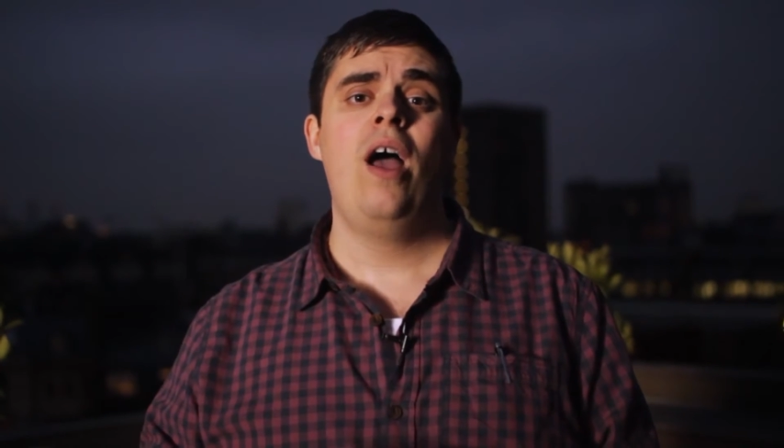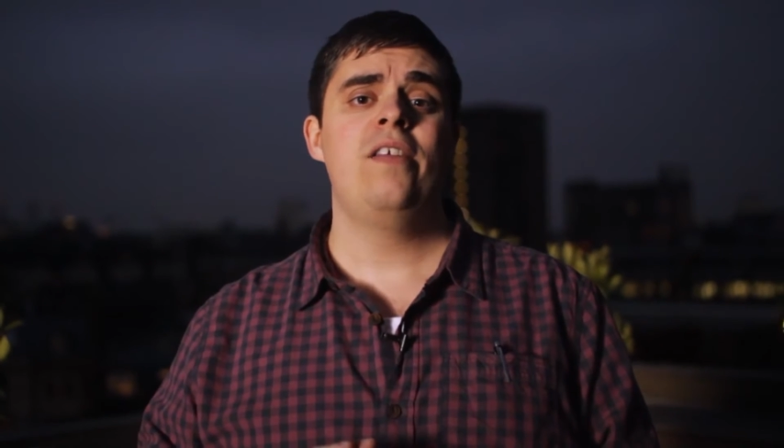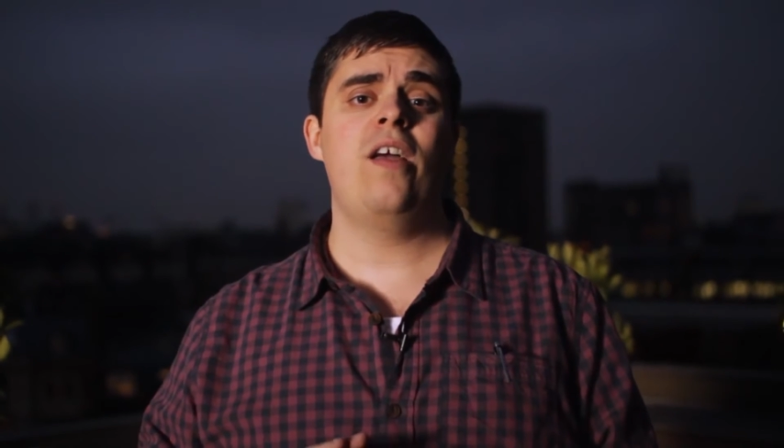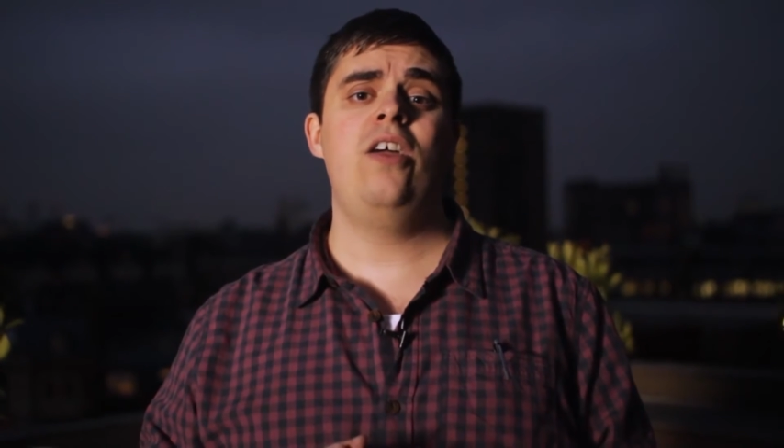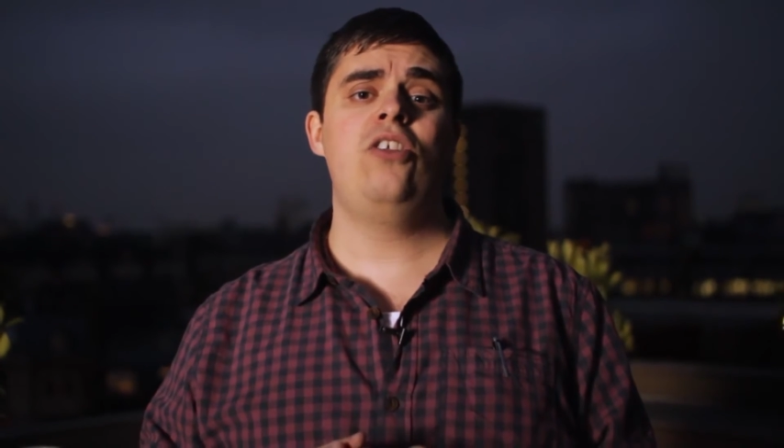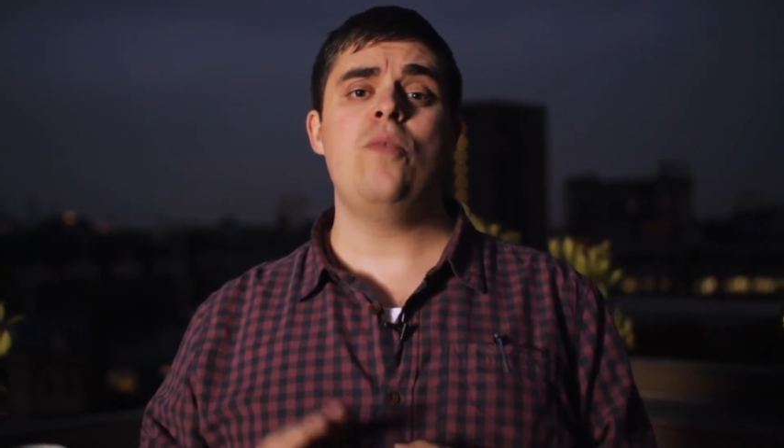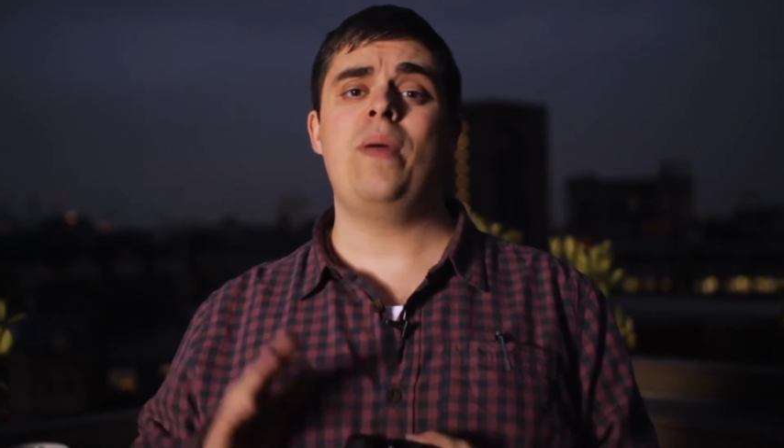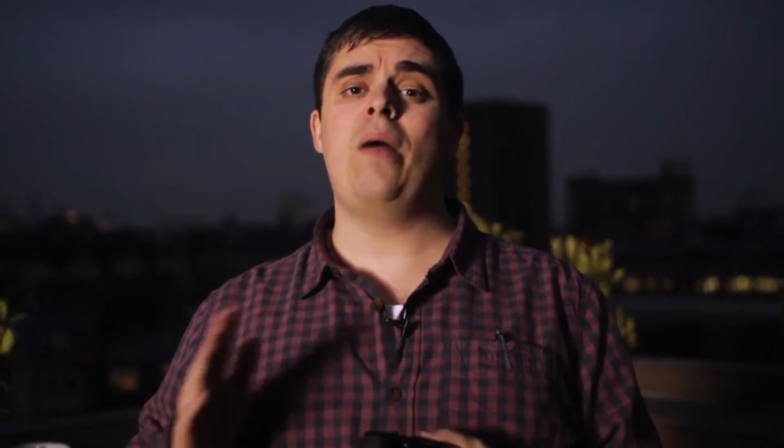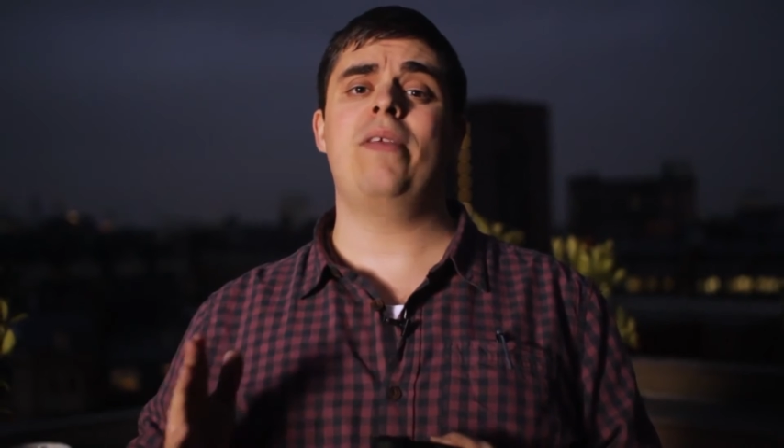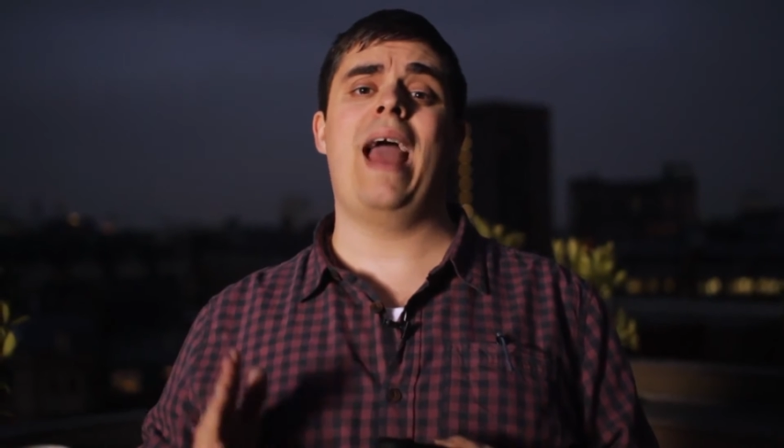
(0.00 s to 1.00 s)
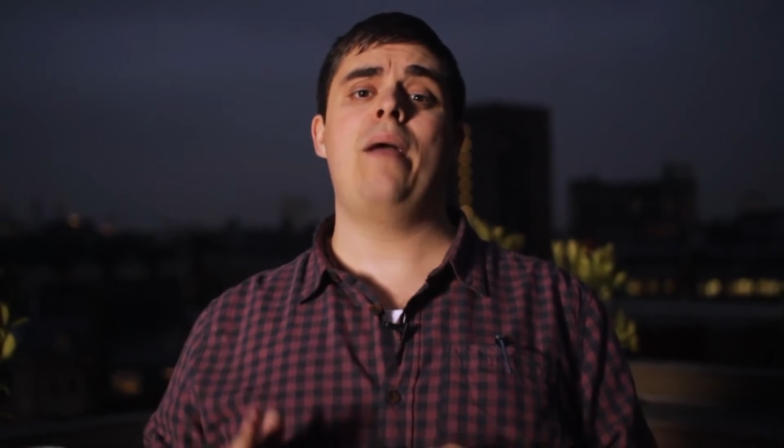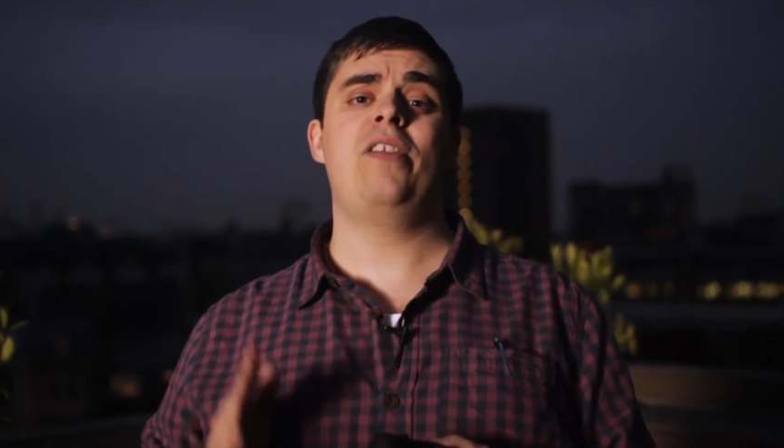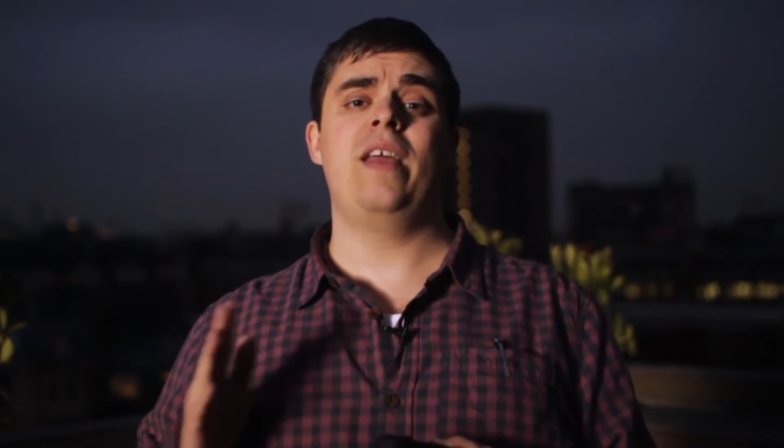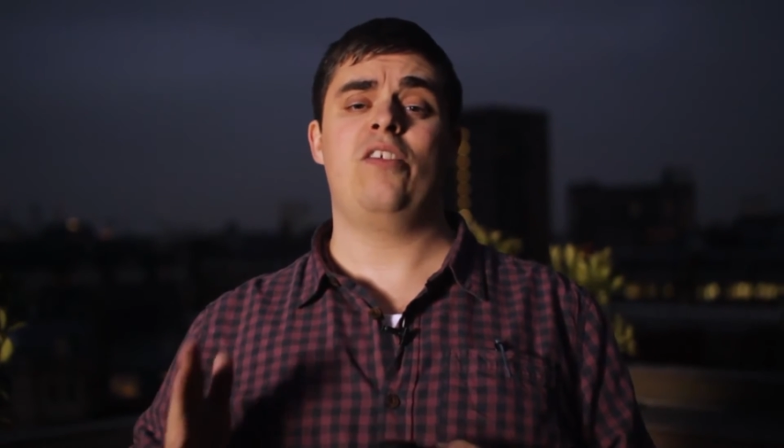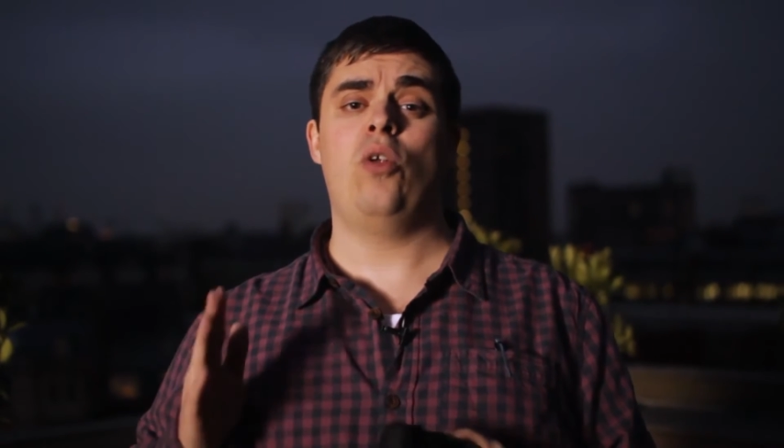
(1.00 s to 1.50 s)
so you should be able to capture
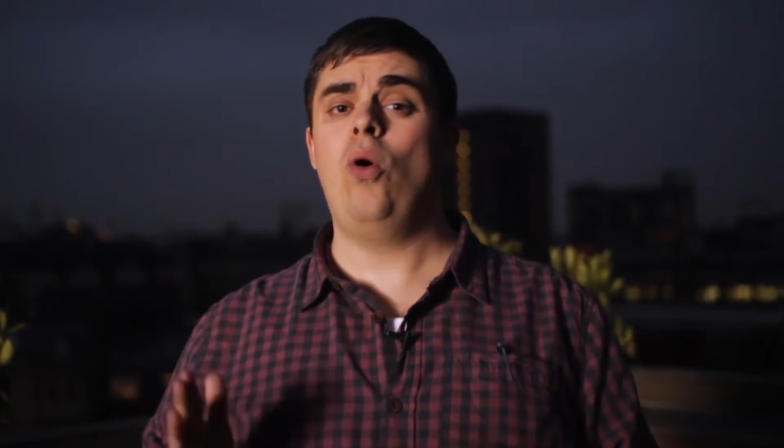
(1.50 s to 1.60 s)
decent